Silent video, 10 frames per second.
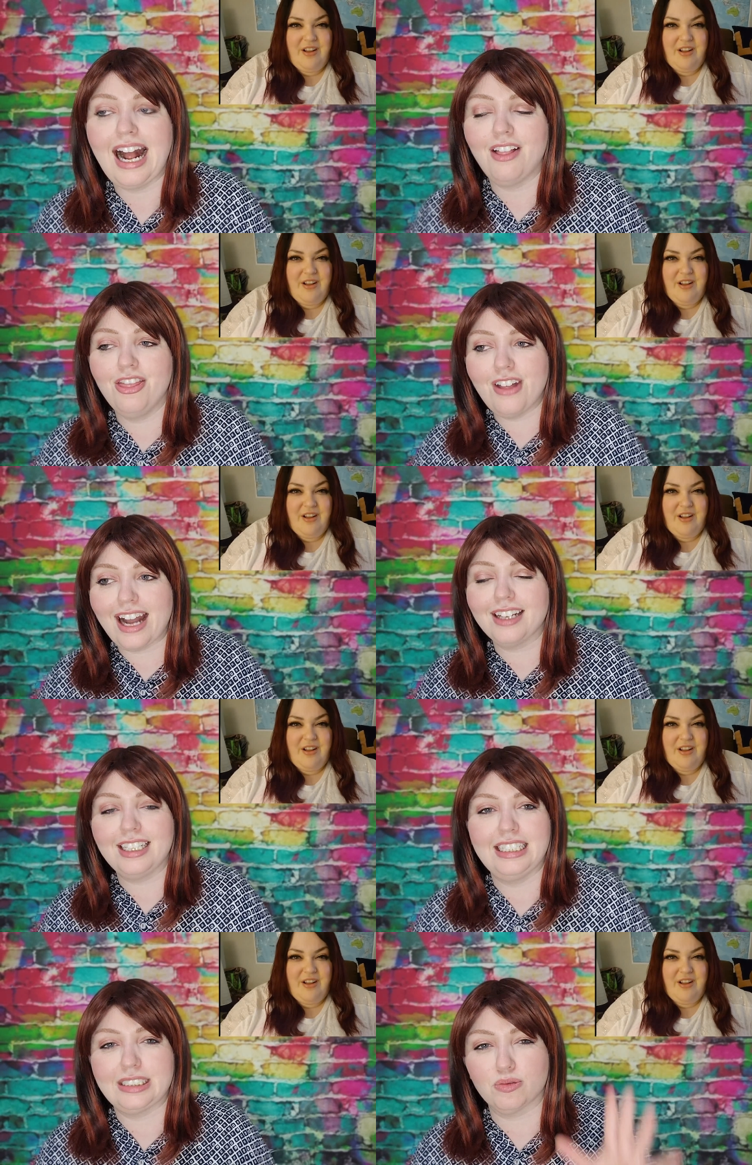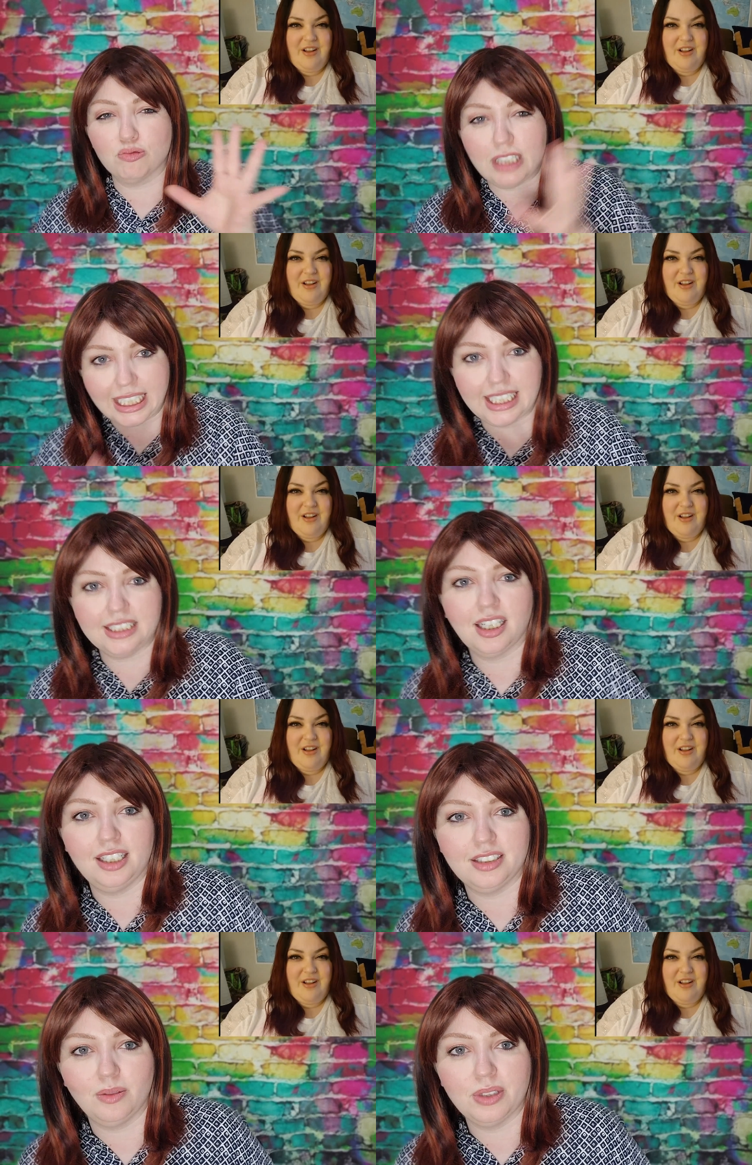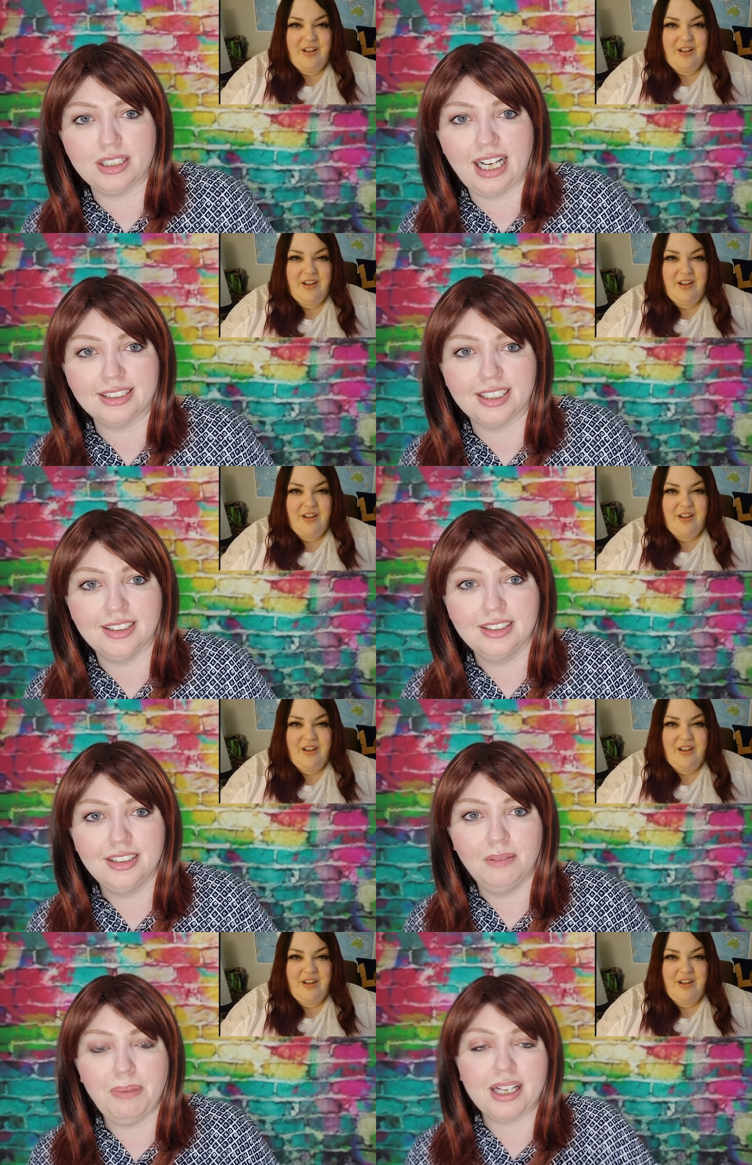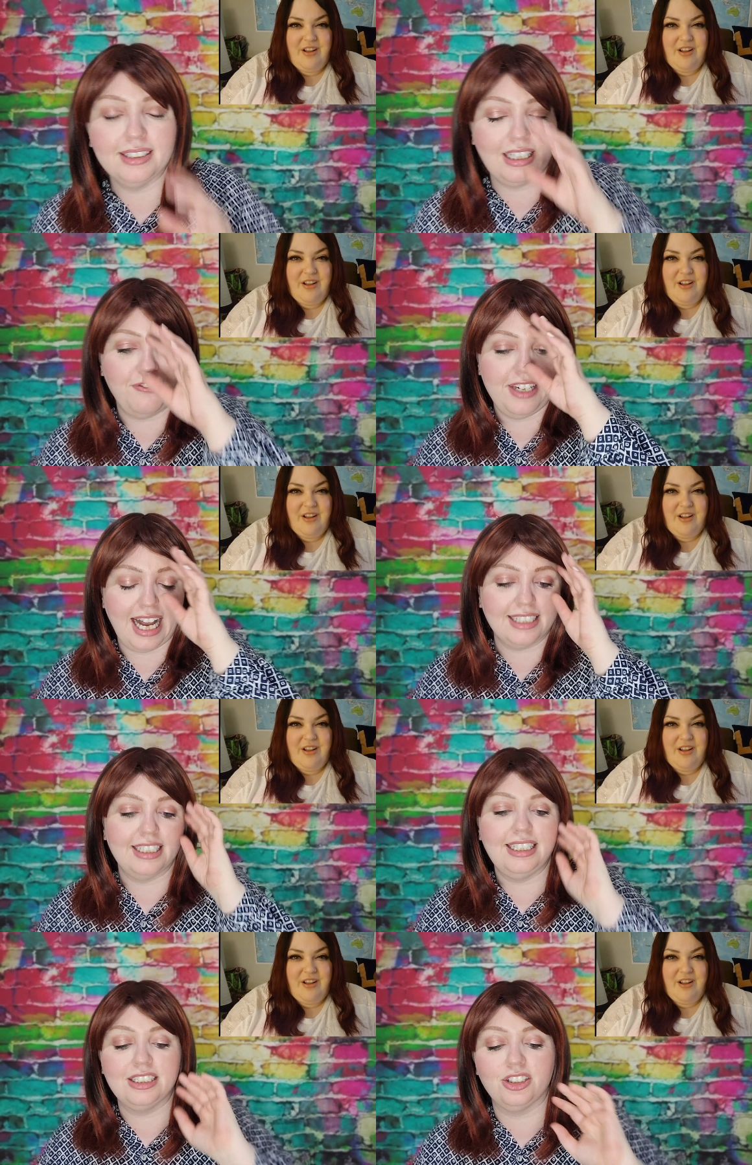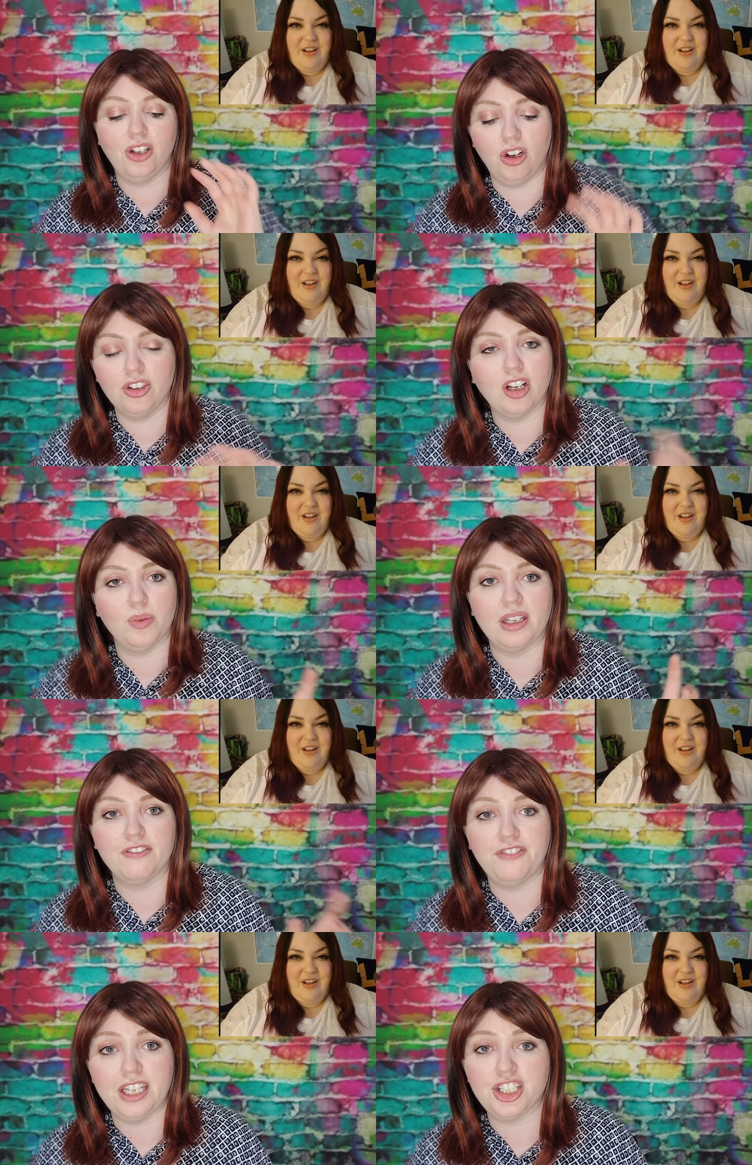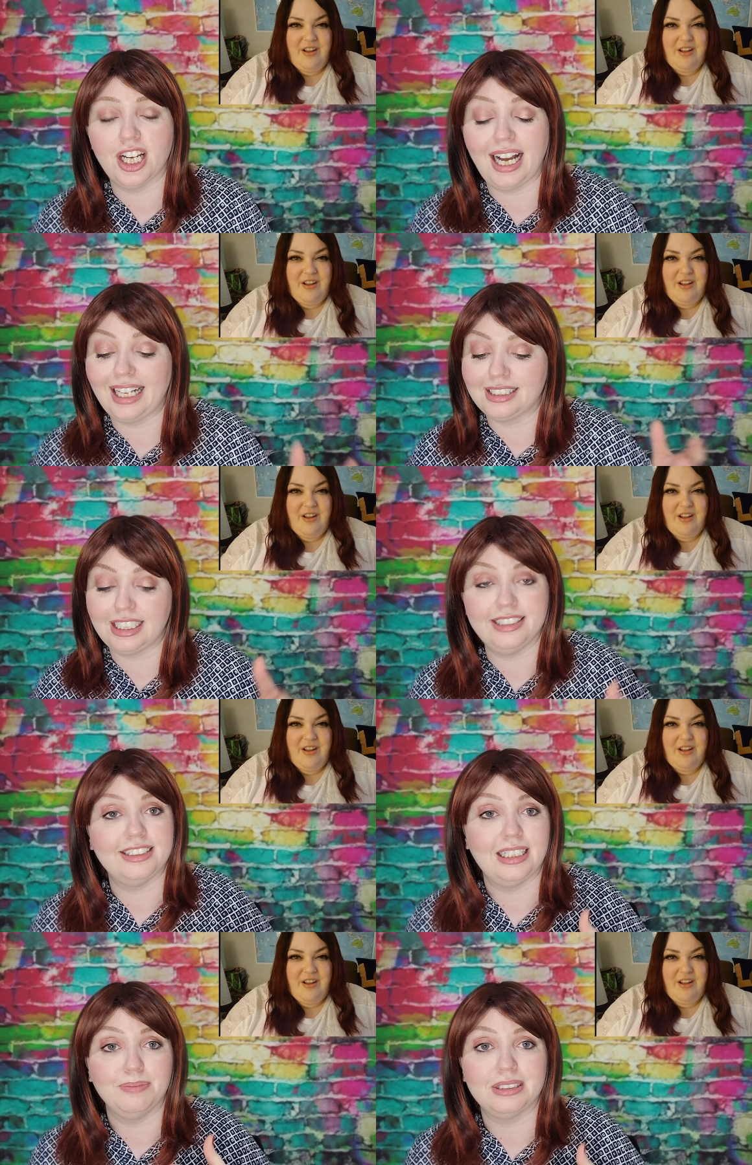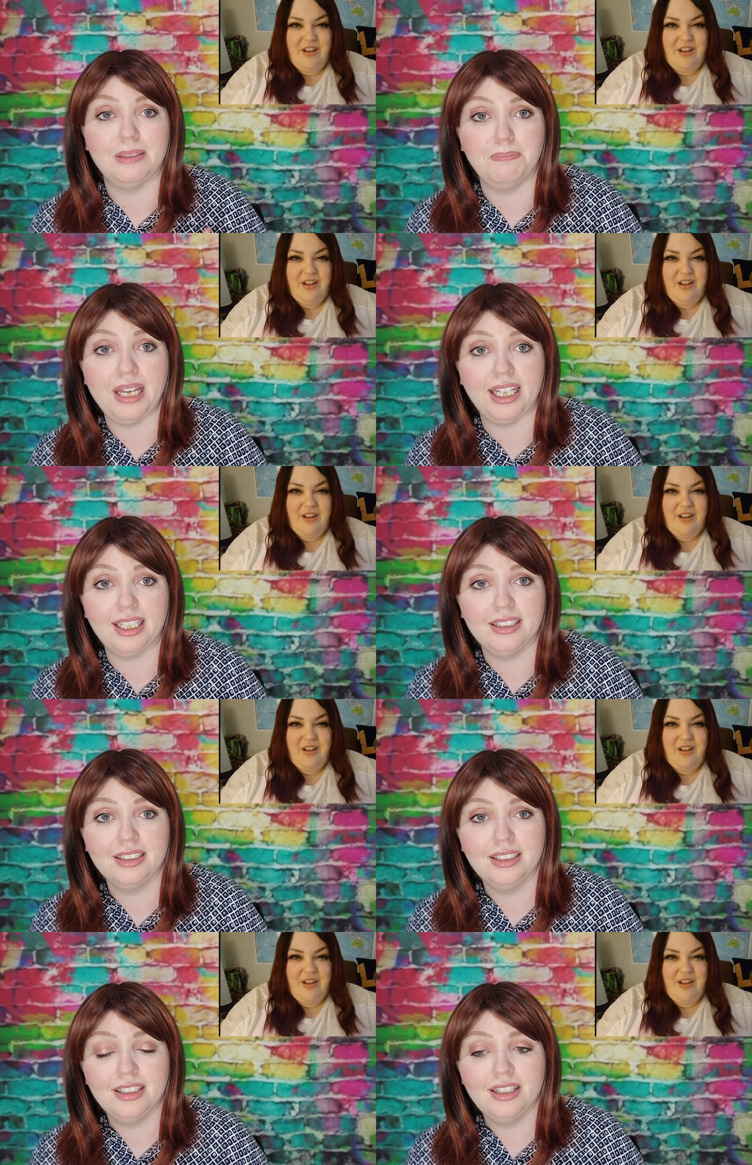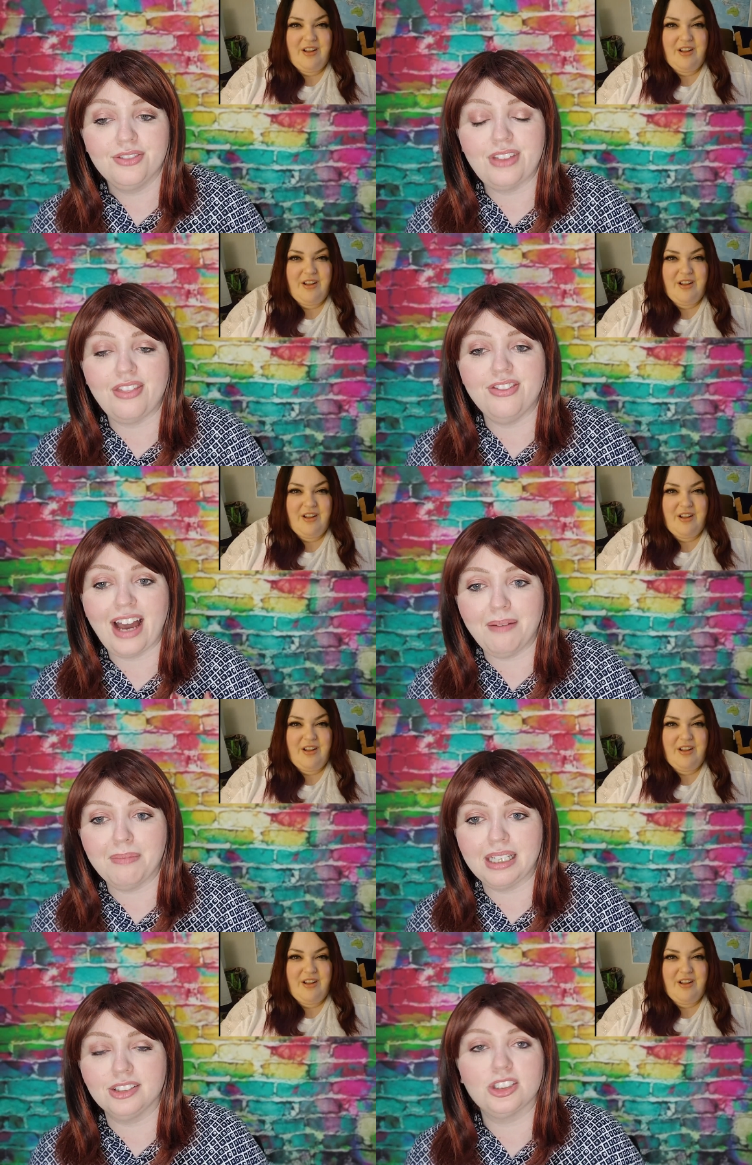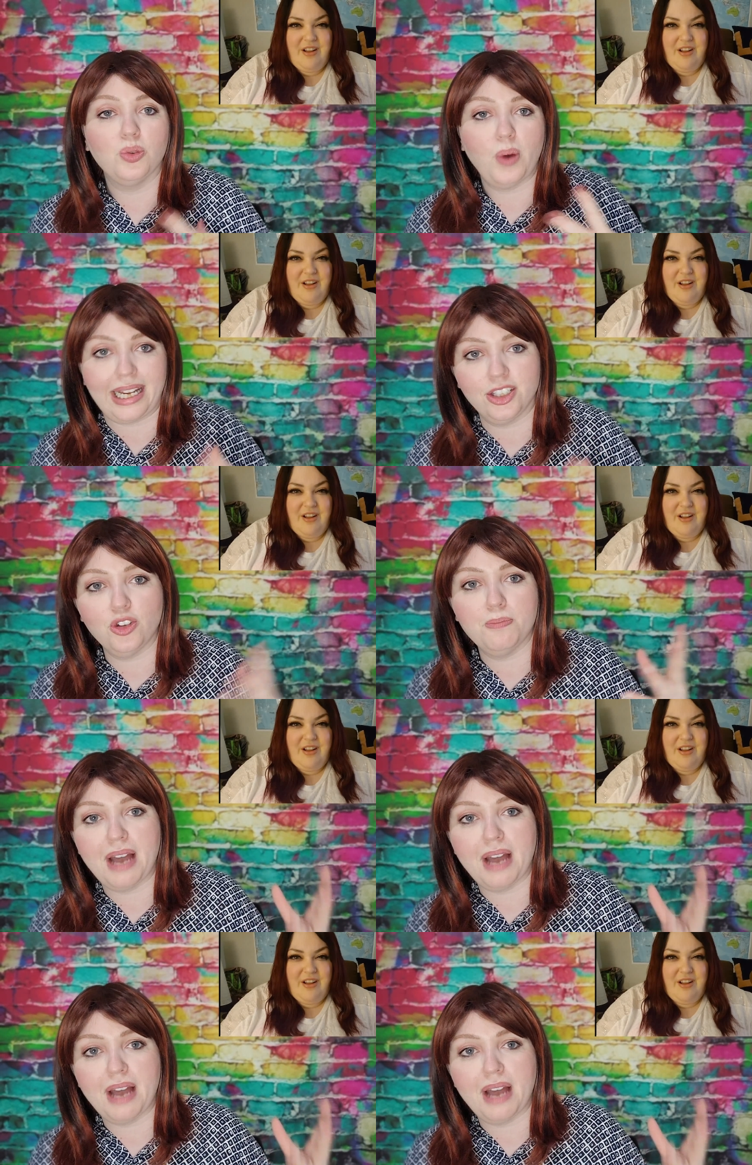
Speaker 1: And that is really tied up with NADA. Because if NADA is an ongoing feature, as he seems to be, then that means the way you